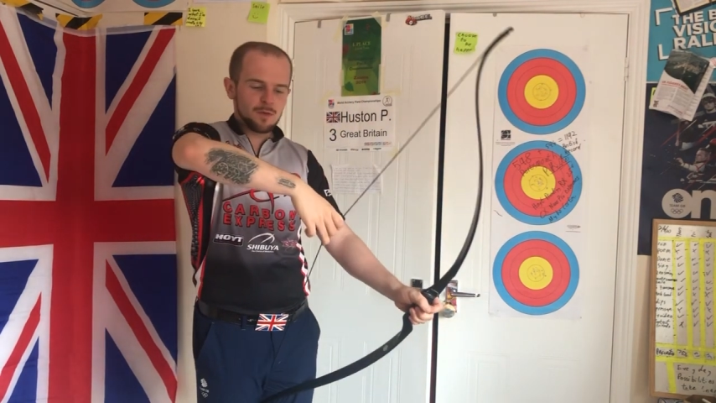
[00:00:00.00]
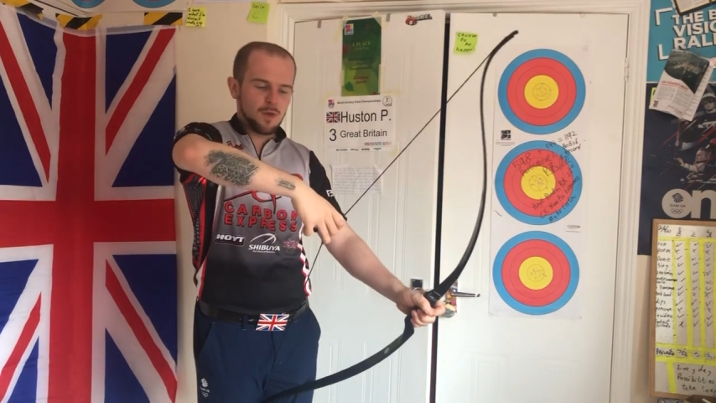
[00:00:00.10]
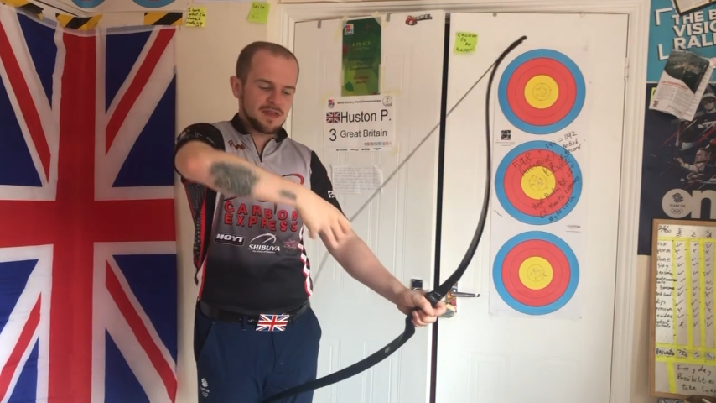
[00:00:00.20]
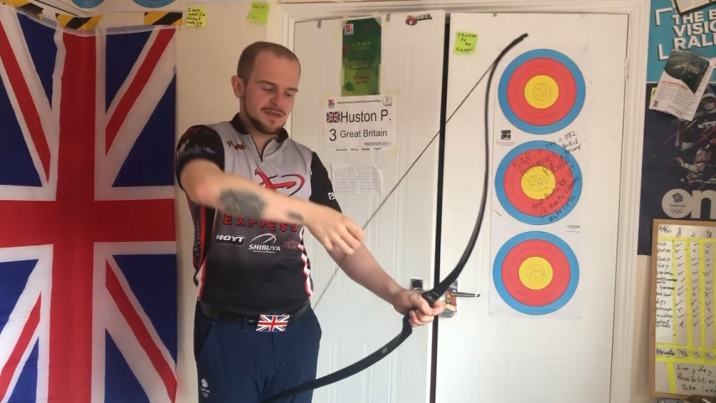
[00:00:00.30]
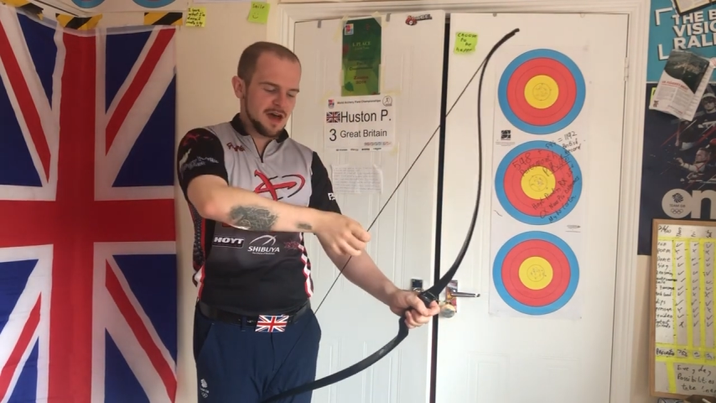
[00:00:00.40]

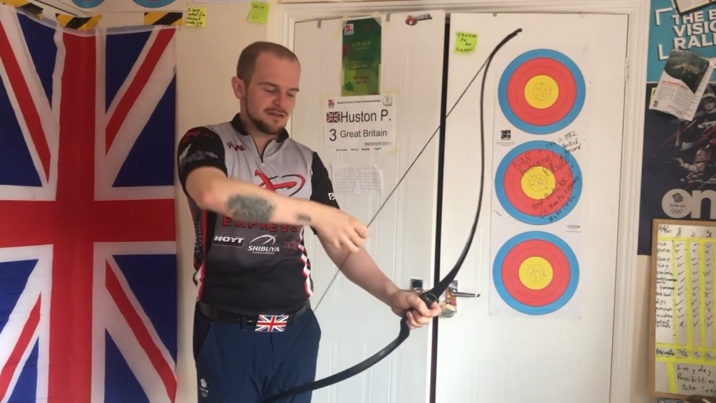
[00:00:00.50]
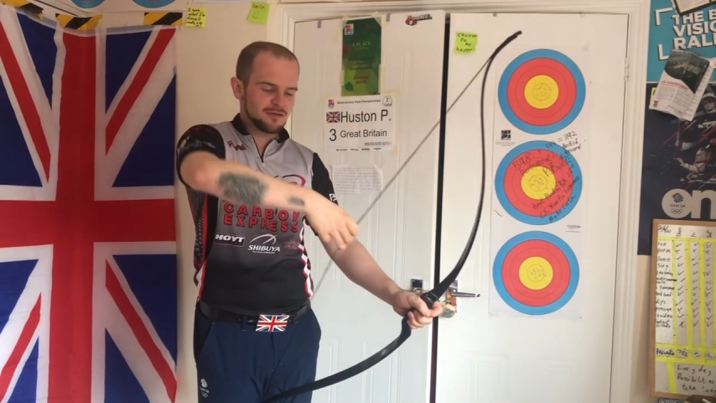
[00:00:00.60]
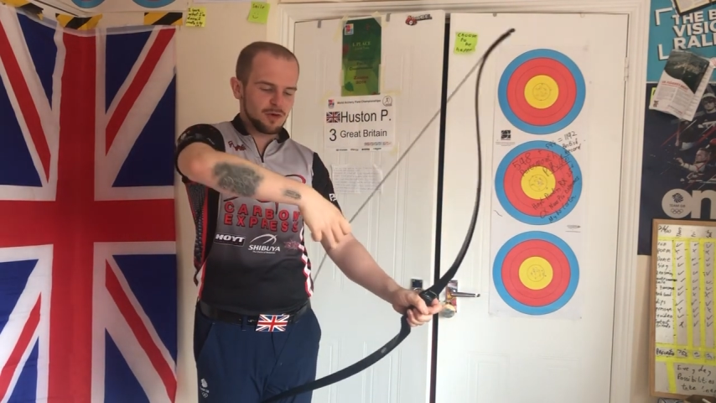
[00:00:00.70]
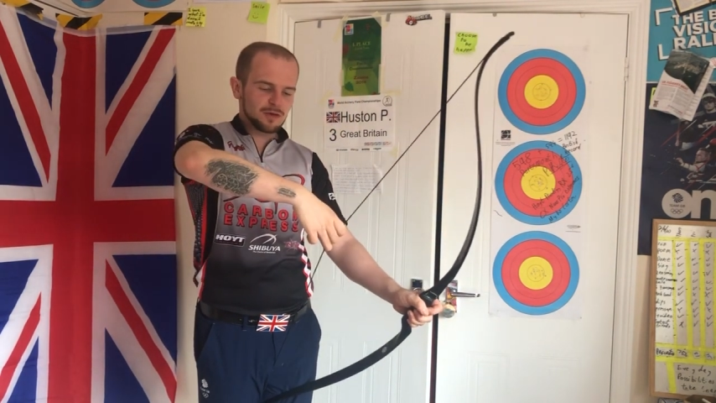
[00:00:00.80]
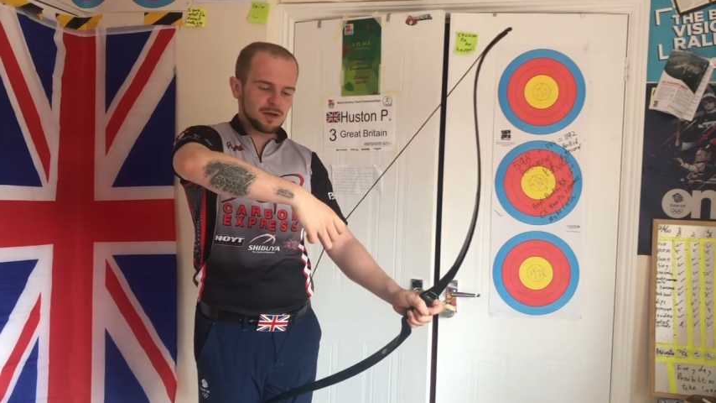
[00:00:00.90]
With that
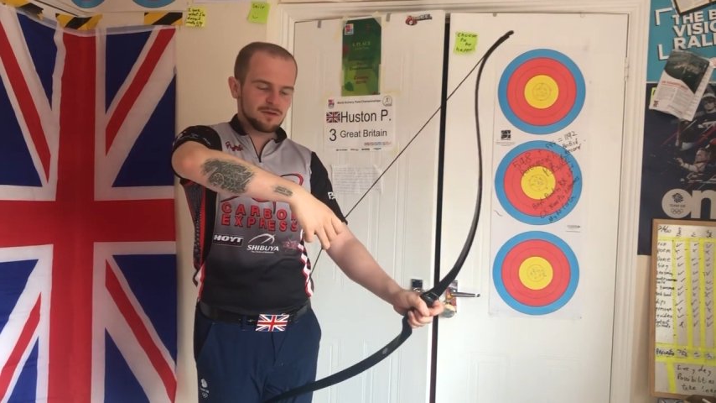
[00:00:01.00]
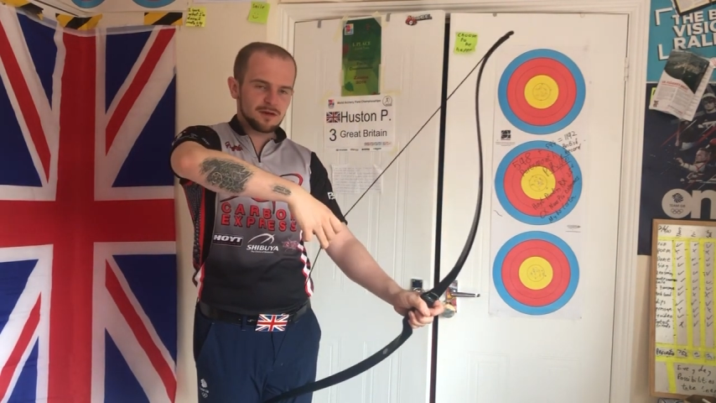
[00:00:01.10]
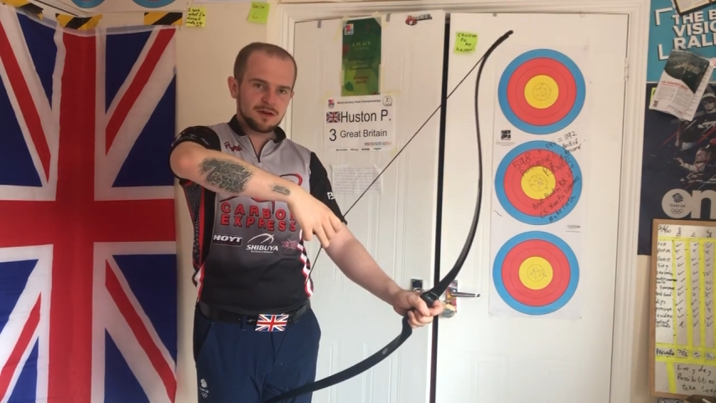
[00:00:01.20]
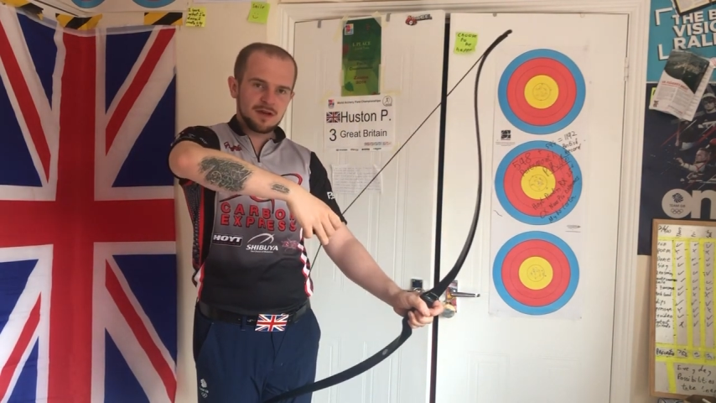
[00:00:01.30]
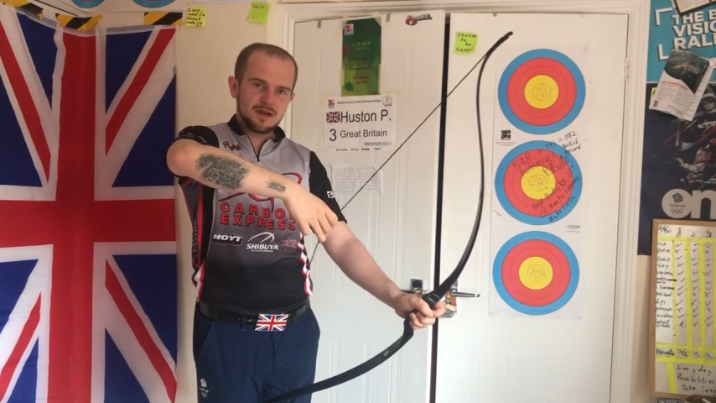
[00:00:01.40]
rolled
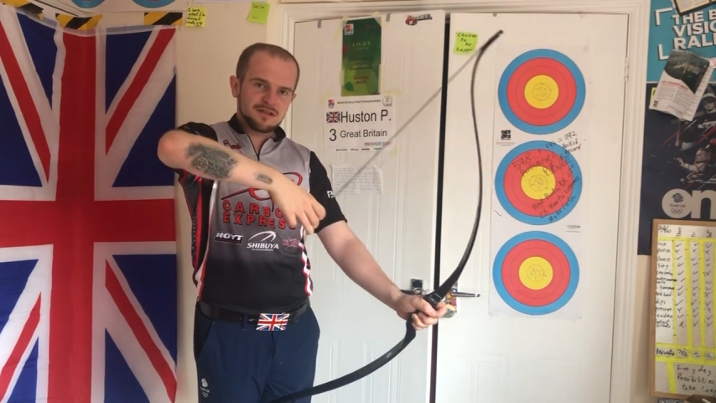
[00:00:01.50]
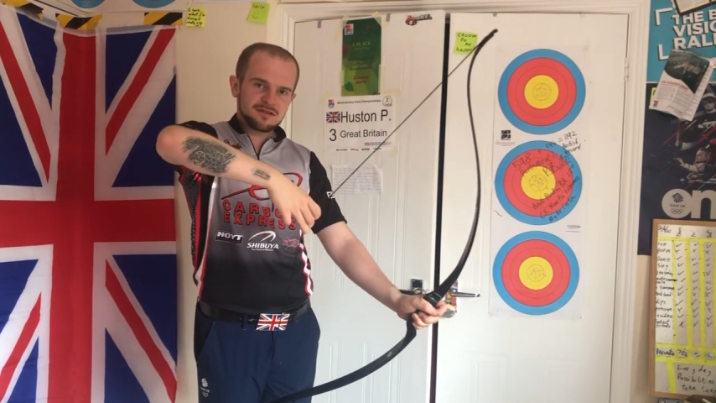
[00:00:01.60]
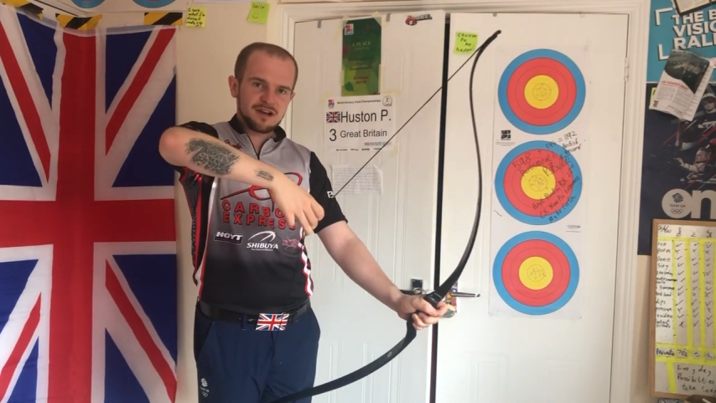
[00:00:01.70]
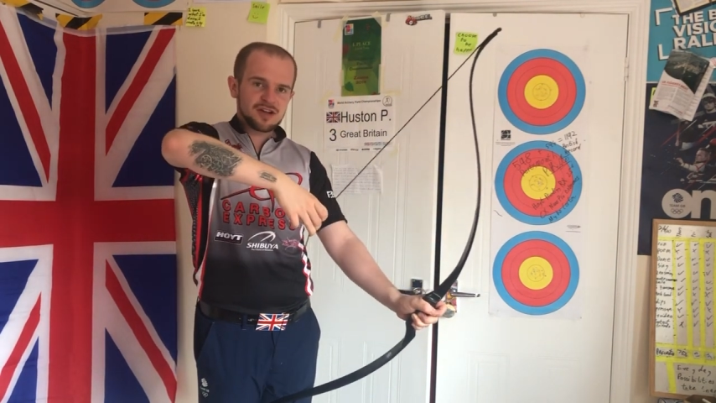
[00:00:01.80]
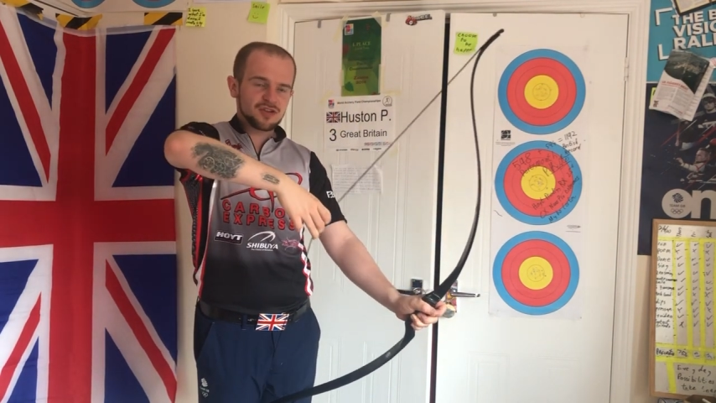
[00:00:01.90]
over,
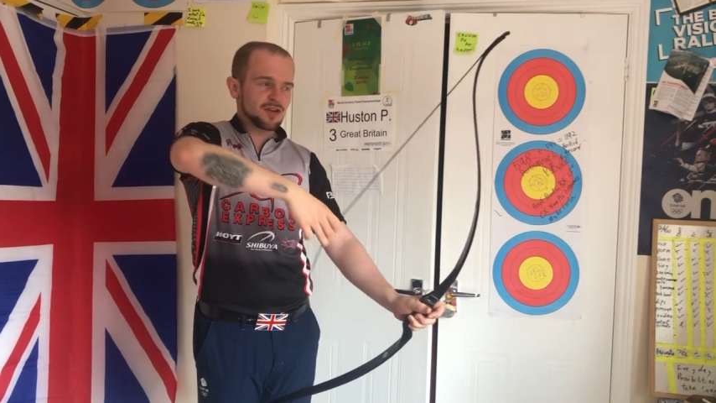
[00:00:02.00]
stretched